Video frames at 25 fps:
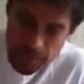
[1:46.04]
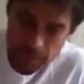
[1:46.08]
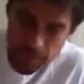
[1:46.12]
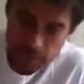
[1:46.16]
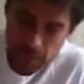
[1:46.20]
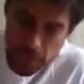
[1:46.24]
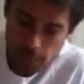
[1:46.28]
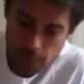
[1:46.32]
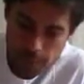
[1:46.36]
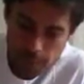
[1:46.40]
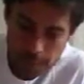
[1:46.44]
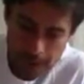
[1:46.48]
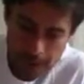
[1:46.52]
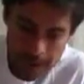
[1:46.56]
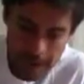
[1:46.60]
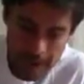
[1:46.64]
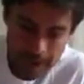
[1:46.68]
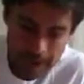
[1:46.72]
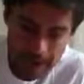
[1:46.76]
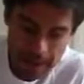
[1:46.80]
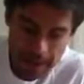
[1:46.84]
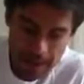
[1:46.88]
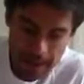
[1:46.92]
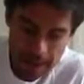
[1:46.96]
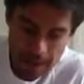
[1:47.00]

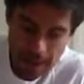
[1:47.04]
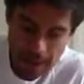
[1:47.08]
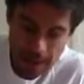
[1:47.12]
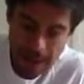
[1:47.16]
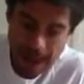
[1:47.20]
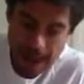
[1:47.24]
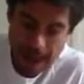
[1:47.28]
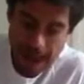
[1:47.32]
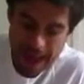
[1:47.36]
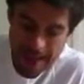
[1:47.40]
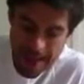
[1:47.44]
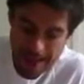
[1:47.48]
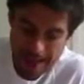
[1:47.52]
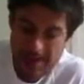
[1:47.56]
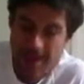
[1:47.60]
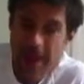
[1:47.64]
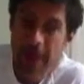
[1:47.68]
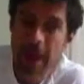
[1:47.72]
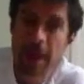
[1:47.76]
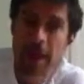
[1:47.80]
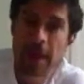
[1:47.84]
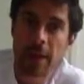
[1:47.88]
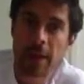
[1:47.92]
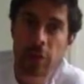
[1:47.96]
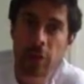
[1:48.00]
recommend that
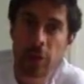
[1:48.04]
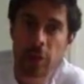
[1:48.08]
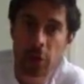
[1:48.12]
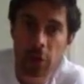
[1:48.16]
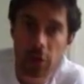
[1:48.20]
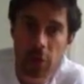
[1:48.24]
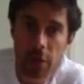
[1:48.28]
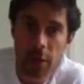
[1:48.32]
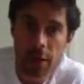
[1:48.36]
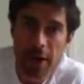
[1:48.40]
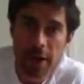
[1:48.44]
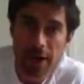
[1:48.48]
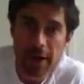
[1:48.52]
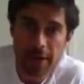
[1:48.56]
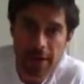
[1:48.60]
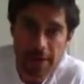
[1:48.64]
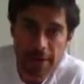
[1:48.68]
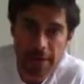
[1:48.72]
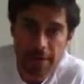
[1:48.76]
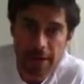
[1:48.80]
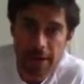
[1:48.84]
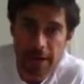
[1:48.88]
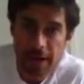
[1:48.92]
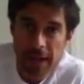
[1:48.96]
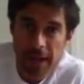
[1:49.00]
you do it
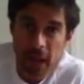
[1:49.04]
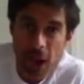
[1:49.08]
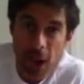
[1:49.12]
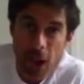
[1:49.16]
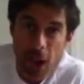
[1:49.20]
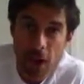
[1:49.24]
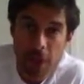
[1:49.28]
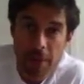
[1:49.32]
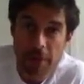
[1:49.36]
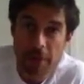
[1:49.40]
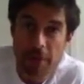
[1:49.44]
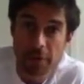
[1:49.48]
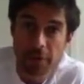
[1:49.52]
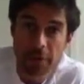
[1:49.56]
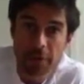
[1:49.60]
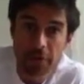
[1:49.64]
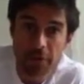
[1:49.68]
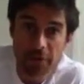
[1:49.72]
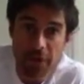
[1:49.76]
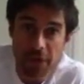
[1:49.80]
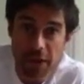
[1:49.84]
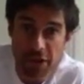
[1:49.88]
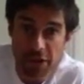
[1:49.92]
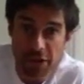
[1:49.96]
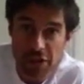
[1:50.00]
definitely after each
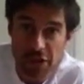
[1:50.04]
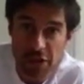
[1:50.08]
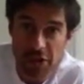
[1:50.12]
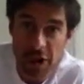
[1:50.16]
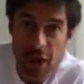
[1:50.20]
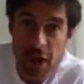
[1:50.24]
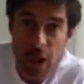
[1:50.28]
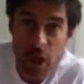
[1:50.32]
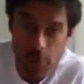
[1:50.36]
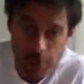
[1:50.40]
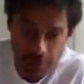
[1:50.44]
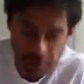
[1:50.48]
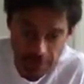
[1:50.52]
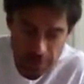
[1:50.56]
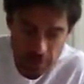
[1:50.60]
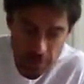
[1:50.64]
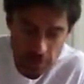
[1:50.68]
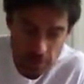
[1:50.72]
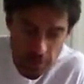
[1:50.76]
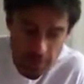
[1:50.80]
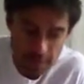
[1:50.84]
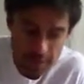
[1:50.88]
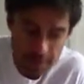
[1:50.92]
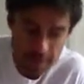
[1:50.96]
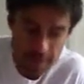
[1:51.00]
session. I would do
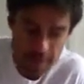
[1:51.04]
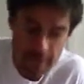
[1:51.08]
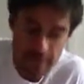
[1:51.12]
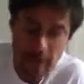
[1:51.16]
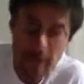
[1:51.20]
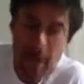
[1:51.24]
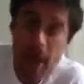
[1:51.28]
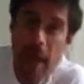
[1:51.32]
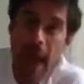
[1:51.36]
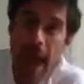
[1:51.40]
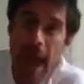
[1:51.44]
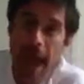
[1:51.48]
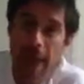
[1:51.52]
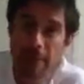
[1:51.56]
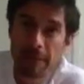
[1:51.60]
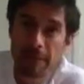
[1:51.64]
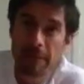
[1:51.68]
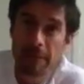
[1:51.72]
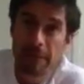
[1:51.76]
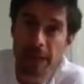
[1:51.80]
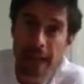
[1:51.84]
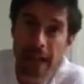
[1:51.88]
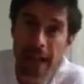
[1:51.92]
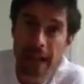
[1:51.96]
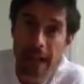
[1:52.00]
this
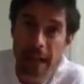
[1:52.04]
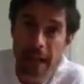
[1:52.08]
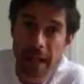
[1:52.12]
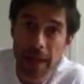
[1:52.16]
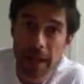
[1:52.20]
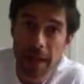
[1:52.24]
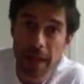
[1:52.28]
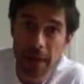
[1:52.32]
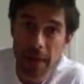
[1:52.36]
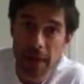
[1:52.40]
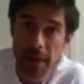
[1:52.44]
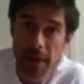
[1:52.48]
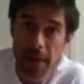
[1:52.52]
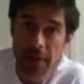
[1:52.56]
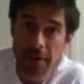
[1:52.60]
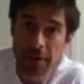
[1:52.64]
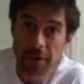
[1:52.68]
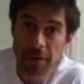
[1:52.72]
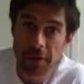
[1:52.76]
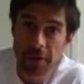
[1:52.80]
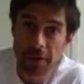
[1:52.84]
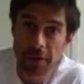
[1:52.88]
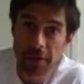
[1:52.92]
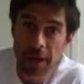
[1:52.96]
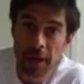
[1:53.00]
every day
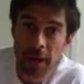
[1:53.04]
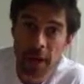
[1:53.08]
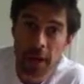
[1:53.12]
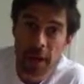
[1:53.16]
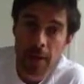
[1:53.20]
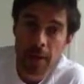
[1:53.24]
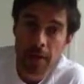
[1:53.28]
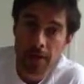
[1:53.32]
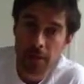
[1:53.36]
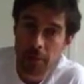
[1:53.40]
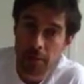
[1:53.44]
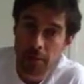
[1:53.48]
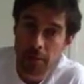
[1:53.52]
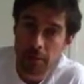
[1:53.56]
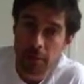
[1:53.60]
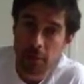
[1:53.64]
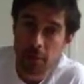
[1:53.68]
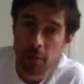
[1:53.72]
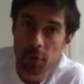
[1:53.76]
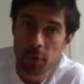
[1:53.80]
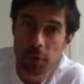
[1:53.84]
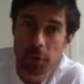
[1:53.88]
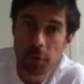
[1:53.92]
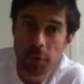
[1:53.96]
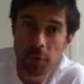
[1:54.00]
personally to
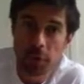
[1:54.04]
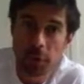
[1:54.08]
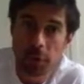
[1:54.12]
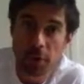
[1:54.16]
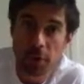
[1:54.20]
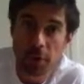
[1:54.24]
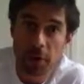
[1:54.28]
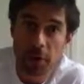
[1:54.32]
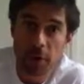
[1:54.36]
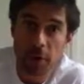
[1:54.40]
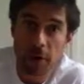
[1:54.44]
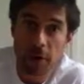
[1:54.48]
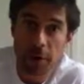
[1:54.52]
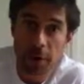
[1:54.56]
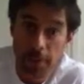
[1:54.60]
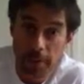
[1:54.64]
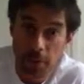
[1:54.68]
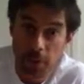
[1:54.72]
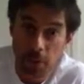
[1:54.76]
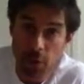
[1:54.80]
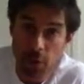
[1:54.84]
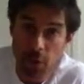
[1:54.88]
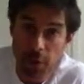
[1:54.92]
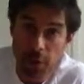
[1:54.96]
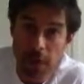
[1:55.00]
improve on your
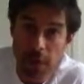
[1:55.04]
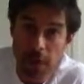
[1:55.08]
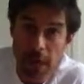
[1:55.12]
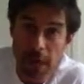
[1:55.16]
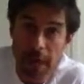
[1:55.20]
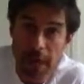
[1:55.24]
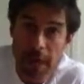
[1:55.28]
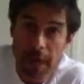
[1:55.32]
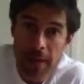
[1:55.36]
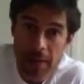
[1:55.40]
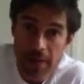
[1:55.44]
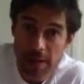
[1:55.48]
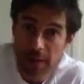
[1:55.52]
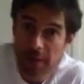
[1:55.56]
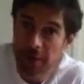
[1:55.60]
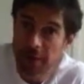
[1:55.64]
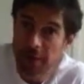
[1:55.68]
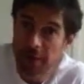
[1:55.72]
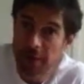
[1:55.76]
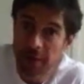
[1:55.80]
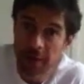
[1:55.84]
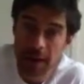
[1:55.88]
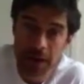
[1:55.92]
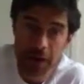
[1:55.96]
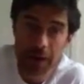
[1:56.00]
movement and just
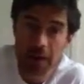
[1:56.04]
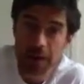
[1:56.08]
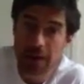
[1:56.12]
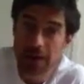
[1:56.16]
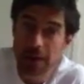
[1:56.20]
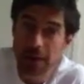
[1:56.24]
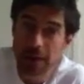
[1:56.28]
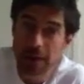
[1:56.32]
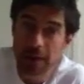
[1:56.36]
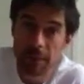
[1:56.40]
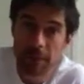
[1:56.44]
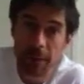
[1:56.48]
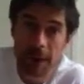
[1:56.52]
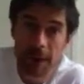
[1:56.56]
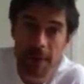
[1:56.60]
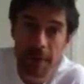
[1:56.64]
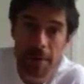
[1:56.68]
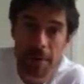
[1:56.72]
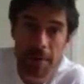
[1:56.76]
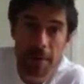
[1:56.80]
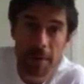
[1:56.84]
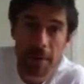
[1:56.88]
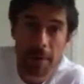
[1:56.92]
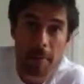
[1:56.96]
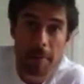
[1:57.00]
to give you
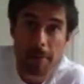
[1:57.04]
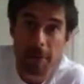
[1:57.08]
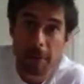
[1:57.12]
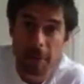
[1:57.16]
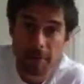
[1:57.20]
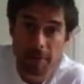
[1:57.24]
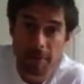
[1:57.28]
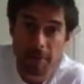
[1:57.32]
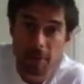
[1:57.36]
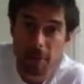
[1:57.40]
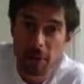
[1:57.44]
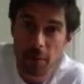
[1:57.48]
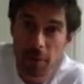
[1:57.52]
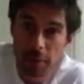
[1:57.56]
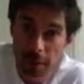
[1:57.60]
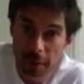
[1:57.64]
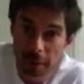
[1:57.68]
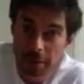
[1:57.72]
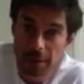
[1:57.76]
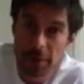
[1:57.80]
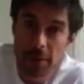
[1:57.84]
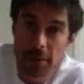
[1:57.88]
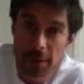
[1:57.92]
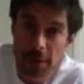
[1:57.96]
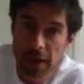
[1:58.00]
better blood flow, better
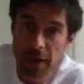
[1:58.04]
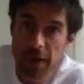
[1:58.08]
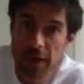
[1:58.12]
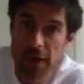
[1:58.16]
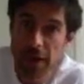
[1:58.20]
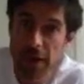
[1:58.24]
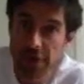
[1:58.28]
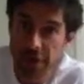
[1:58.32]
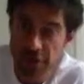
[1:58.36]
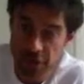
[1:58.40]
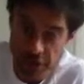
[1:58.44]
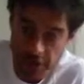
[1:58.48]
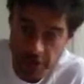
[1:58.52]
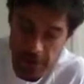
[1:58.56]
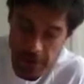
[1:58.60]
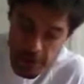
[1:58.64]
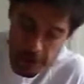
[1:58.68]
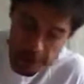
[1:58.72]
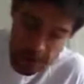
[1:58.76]
circulation.